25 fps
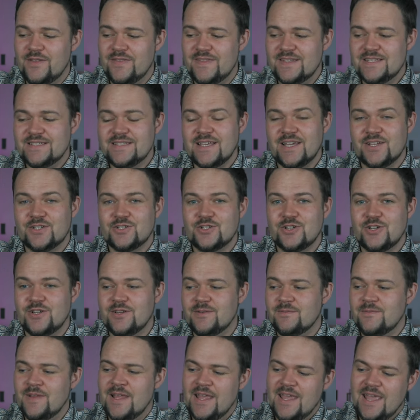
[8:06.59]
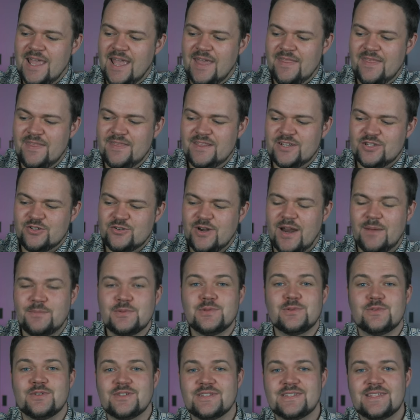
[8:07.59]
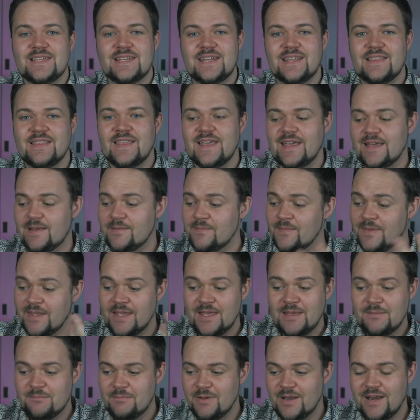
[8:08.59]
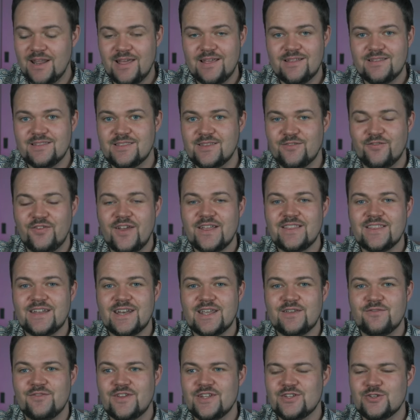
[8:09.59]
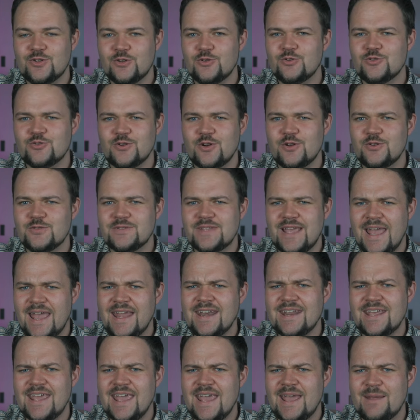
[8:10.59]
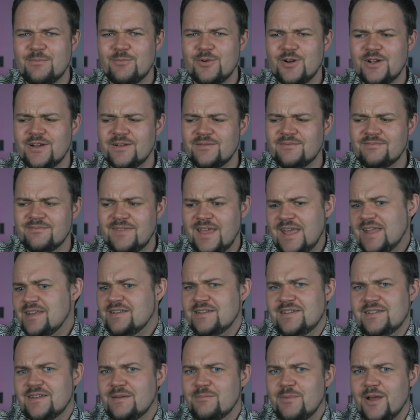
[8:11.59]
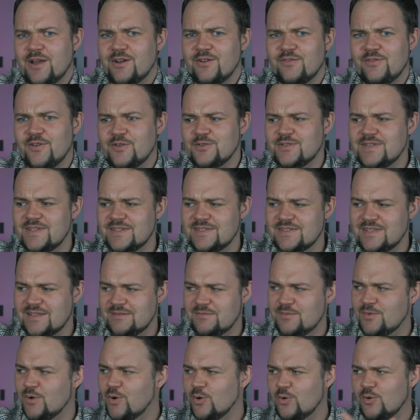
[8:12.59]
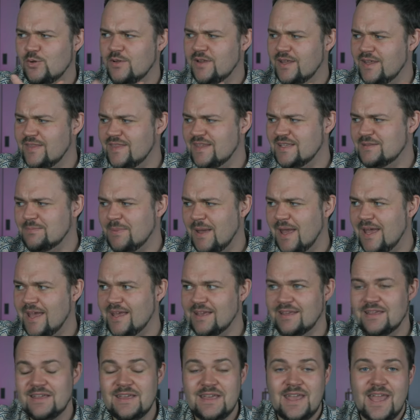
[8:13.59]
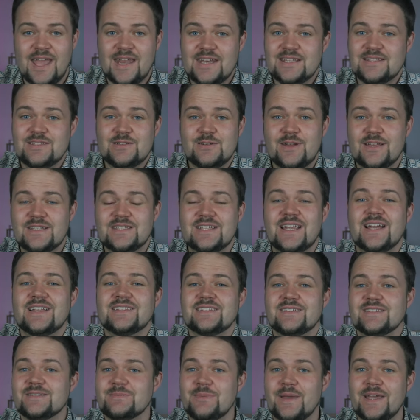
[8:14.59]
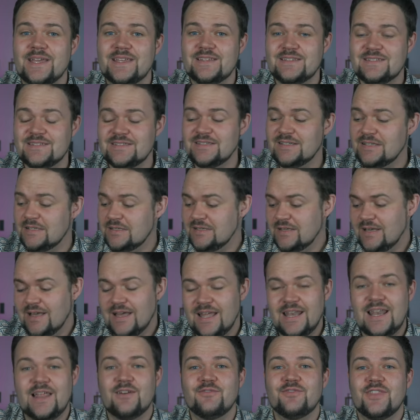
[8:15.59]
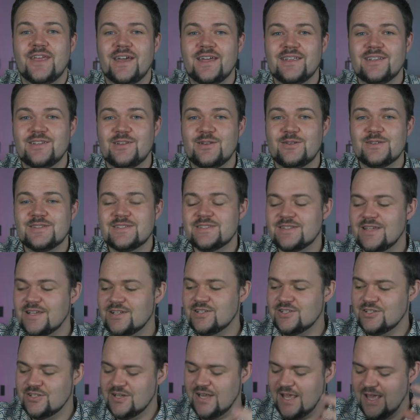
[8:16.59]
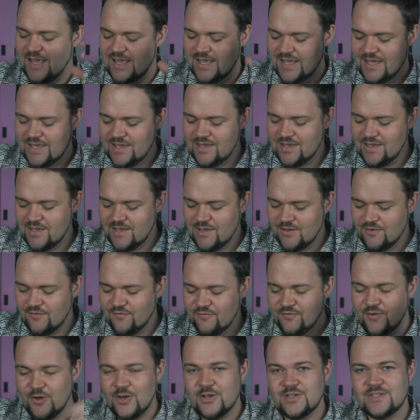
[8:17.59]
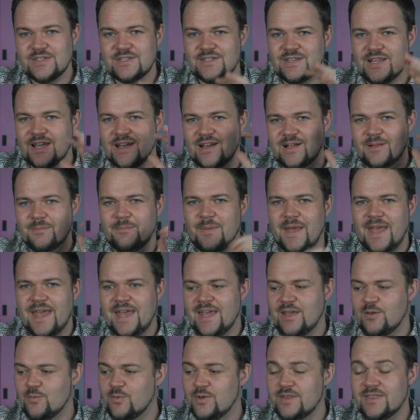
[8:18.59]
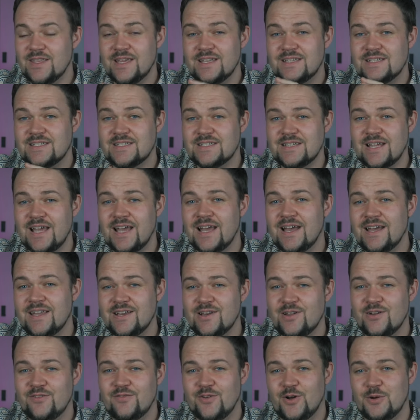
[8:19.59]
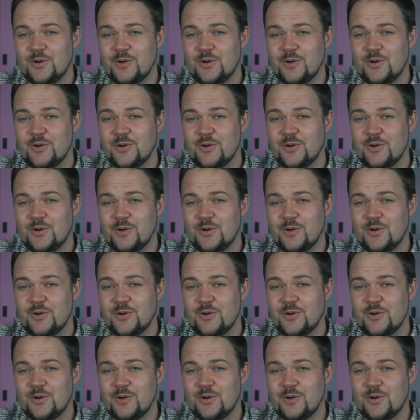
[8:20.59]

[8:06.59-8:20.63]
in this section and then the straps were just sitting there. But the fact that I could fit two drones and a camera and a microphone system all in this bag, and it still had tons of space, I love that. You know, it's such a versatile bag with a ton of